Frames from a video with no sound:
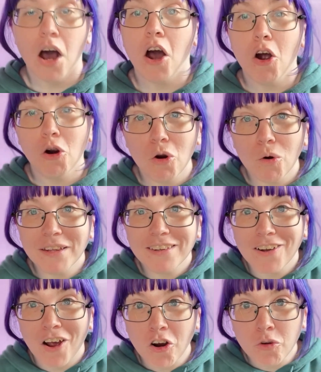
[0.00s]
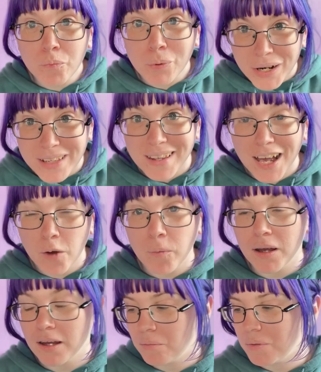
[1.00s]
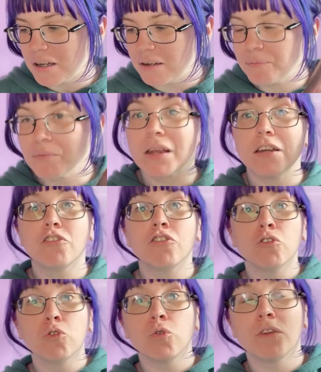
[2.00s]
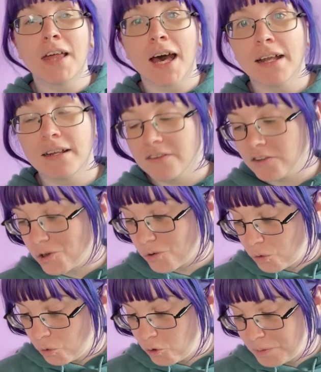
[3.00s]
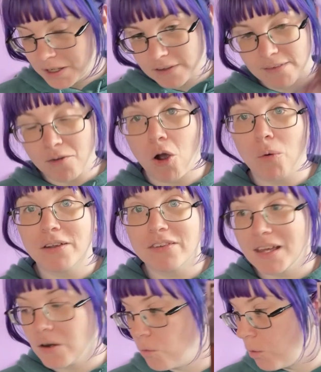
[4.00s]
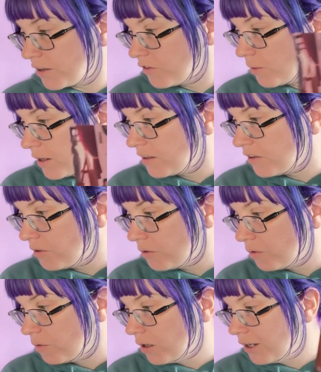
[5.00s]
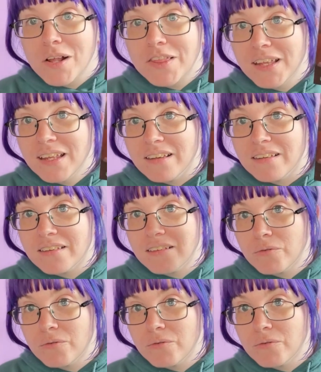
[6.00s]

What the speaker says: Oh, it's an art print album. Dude, that is so cool because I'm always like, what do I do with these?